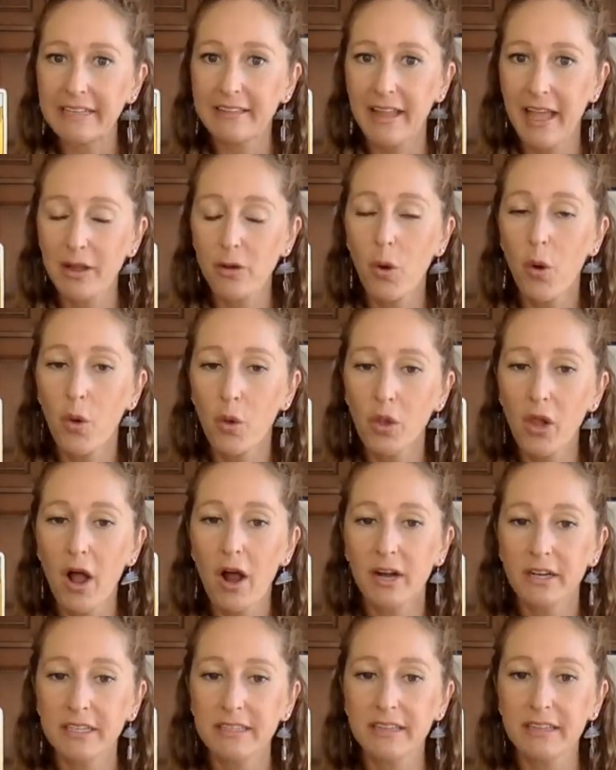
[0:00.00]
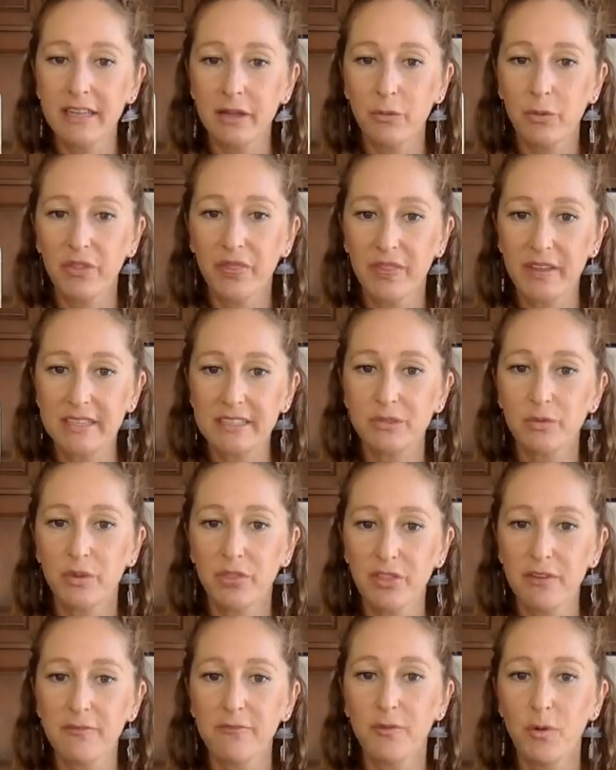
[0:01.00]
like wholeheartedly with this, with
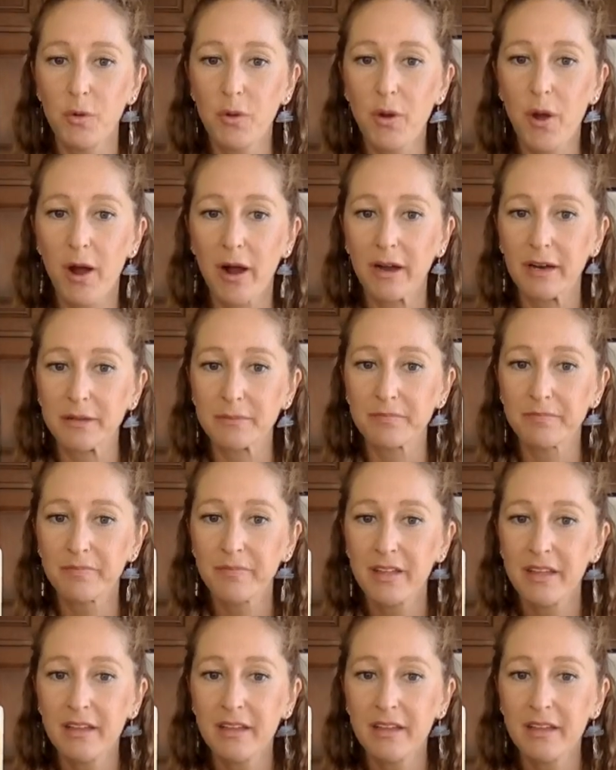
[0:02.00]
the Fool card.